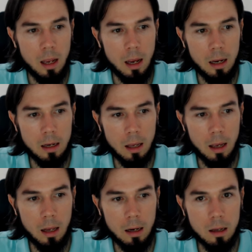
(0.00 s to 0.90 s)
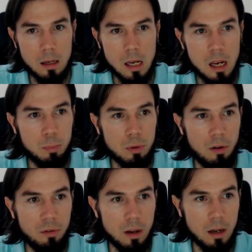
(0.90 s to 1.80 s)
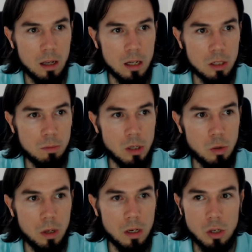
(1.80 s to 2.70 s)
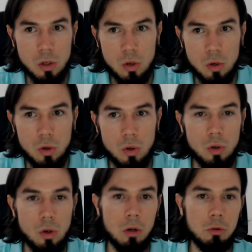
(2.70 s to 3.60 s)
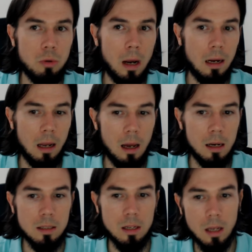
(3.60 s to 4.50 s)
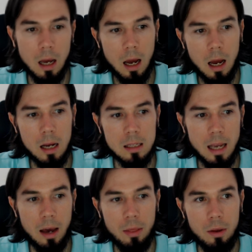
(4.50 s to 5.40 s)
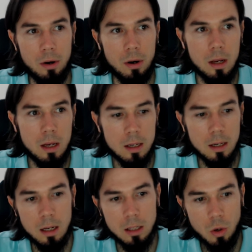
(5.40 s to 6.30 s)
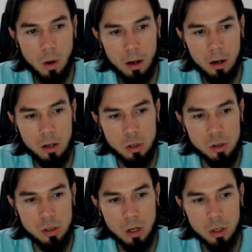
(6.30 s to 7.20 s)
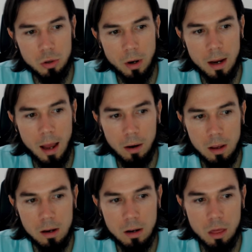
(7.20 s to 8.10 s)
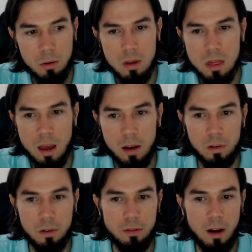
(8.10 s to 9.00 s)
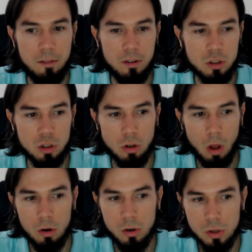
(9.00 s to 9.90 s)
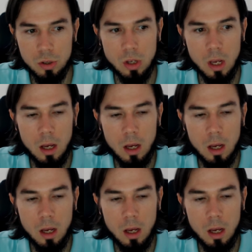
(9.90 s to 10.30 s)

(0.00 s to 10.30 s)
And then the take profit is between the two red lines in the highs out there. It's quite an interesting trade out here, $3,500